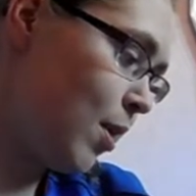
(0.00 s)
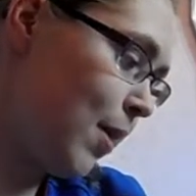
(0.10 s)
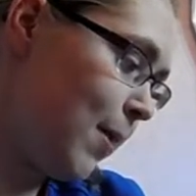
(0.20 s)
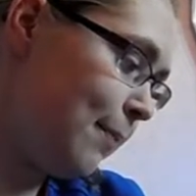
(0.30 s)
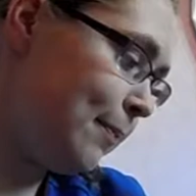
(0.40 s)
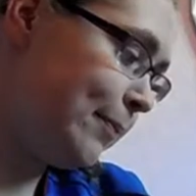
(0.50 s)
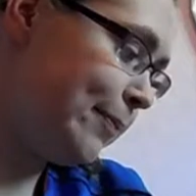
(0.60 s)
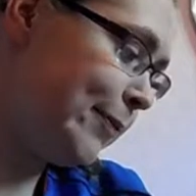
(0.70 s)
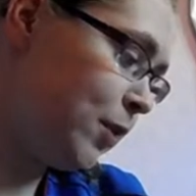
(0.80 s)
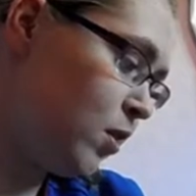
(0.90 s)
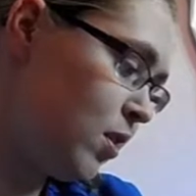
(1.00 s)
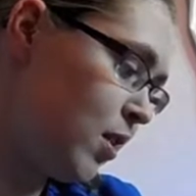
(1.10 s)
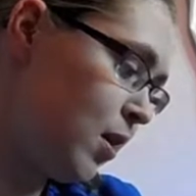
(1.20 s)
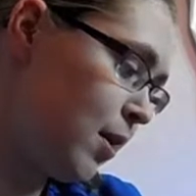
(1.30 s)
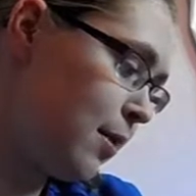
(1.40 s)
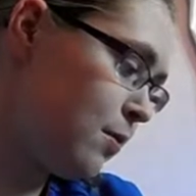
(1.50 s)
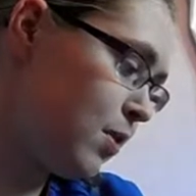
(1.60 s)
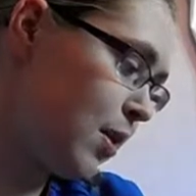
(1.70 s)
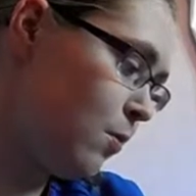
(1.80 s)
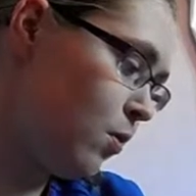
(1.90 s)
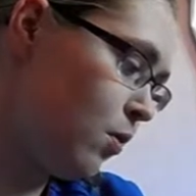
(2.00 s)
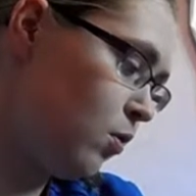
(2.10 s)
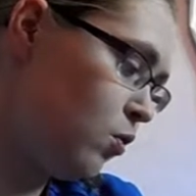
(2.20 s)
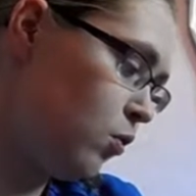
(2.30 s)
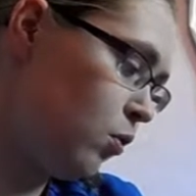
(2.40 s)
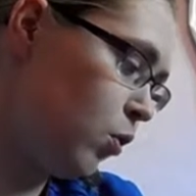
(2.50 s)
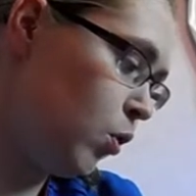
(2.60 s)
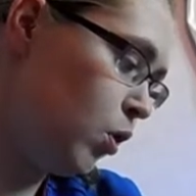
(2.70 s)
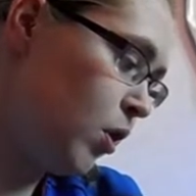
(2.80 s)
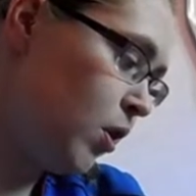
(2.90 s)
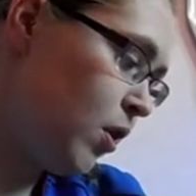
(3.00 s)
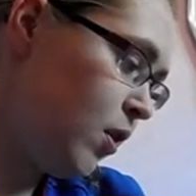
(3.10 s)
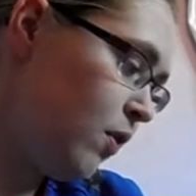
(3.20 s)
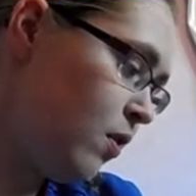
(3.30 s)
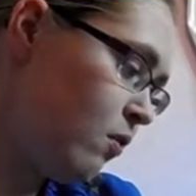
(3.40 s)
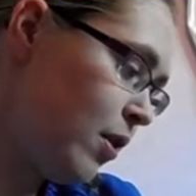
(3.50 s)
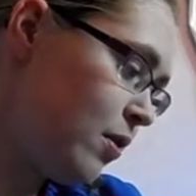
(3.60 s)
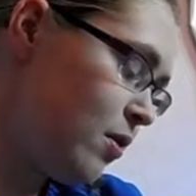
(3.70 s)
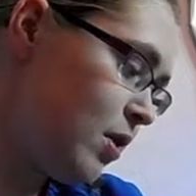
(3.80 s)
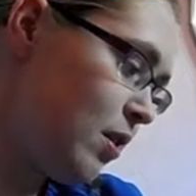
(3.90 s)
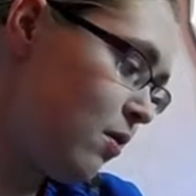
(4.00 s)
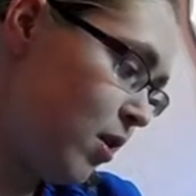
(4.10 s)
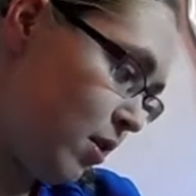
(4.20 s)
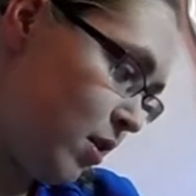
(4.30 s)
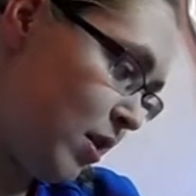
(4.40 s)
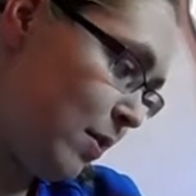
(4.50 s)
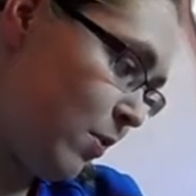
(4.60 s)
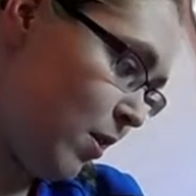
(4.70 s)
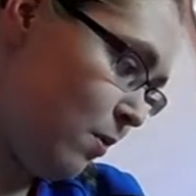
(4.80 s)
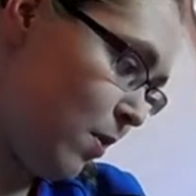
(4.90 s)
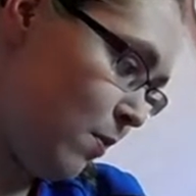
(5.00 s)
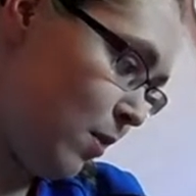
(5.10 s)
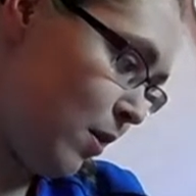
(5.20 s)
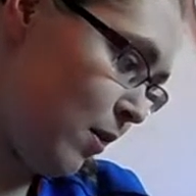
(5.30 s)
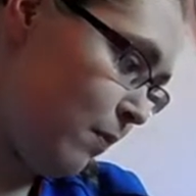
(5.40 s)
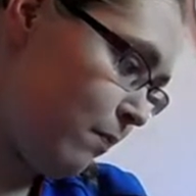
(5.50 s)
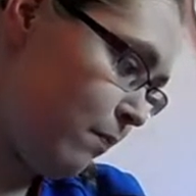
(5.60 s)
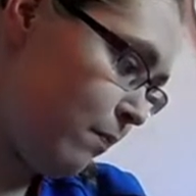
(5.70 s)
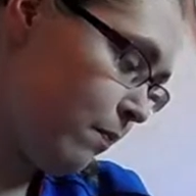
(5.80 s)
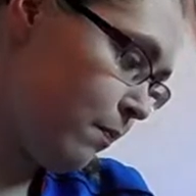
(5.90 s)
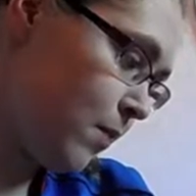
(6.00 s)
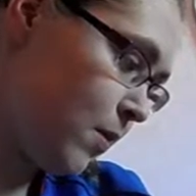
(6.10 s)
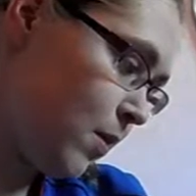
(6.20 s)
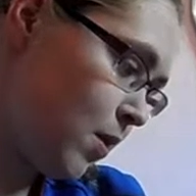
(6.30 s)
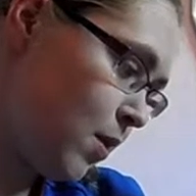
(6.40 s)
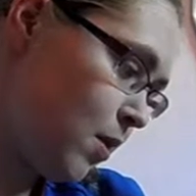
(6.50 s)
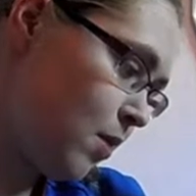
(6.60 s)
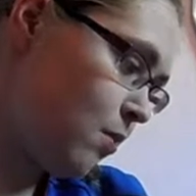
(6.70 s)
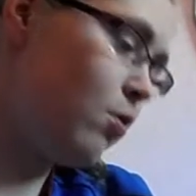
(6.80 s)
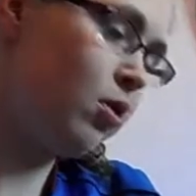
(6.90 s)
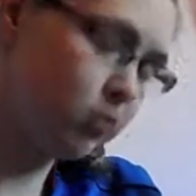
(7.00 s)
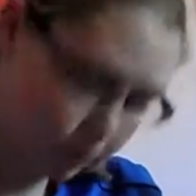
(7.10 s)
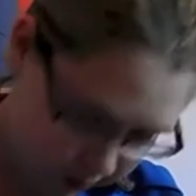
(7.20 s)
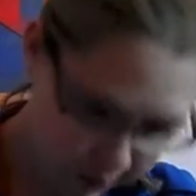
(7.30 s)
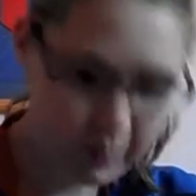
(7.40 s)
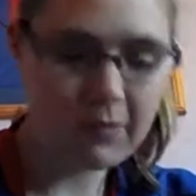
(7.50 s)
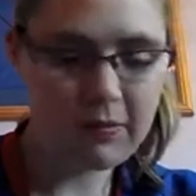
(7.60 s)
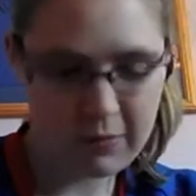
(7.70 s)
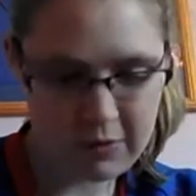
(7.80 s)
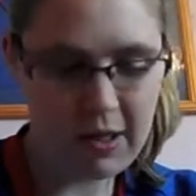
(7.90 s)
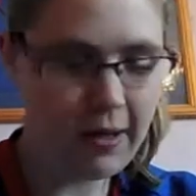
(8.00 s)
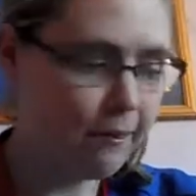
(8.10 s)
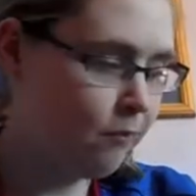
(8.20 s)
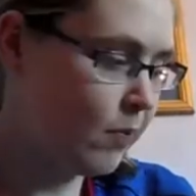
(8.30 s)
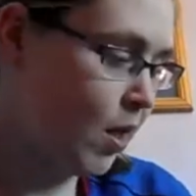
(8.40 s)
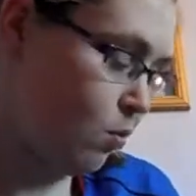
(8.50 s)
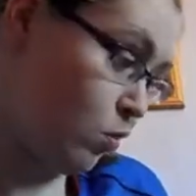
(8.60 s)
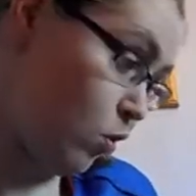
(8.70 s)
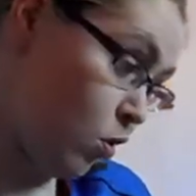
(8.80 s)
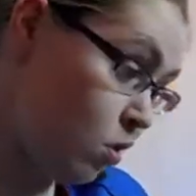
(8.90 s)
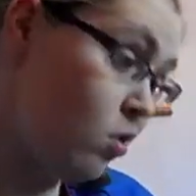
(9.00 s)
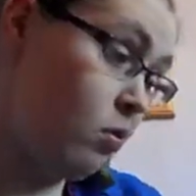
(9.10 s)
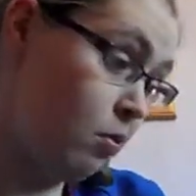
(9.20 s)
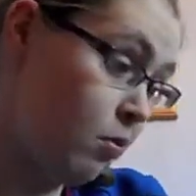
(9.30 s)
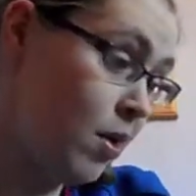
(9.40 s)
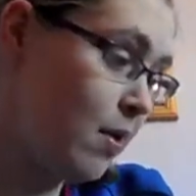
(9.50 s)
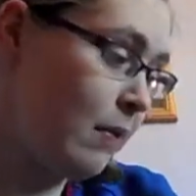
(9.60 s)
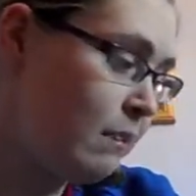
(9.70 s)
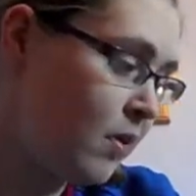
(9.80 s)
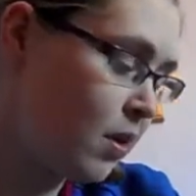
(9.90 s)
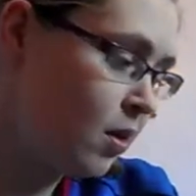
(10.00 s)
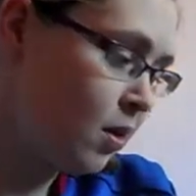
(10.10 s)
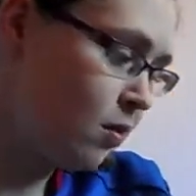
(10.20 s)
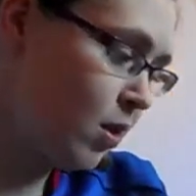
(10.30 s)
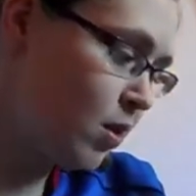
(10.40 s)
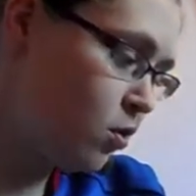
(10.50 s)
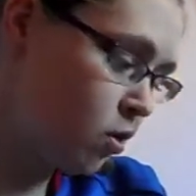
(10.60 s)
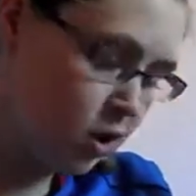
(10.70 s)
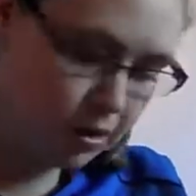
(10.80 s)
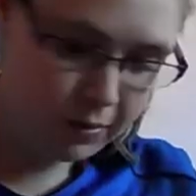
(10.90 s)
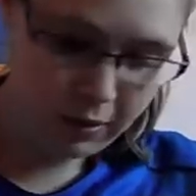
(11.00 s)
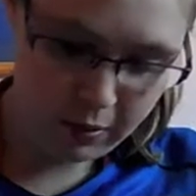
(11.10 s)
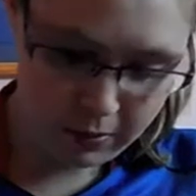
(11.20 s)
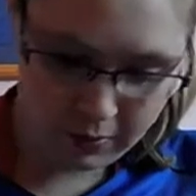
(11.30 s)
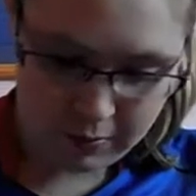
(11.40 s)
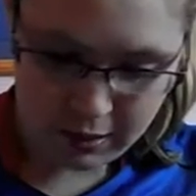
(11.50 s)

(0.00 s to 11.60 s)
I also said Adams came on. Joel. I think Rankus came on. I remember that. Josh too. So yeah. It was good. Yeah. Quite enjoyable.